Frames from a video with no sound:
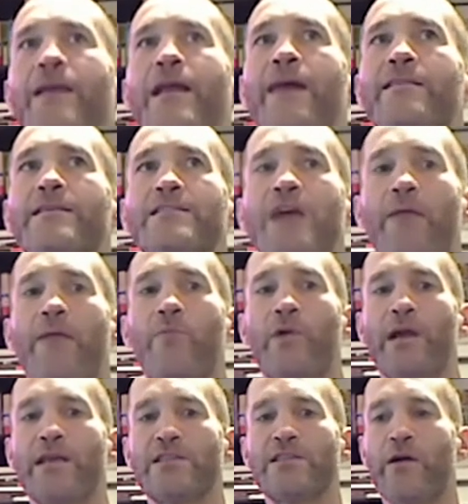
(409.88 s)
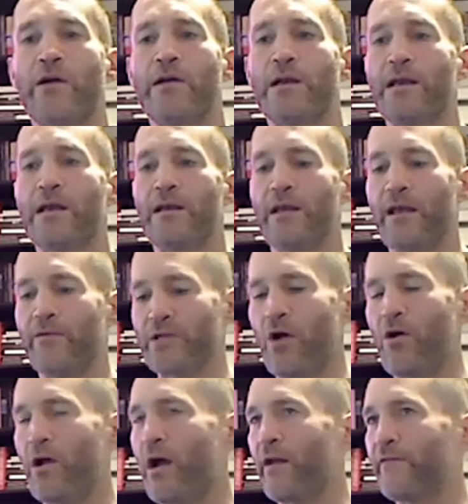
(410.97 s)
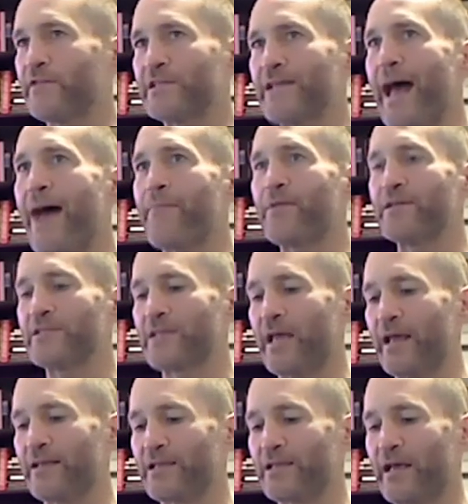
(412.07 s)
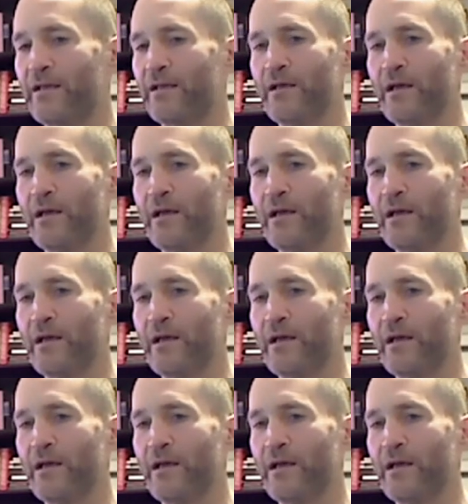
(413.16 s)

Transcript: at the time when I started it, it was all kind of just happenstance. I